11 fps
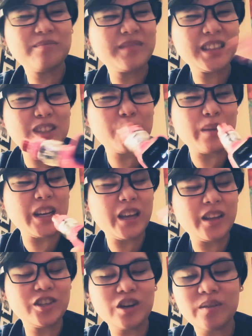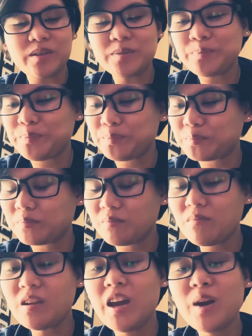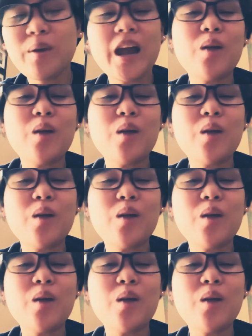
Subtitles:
It's still my daily driver. Anyway, I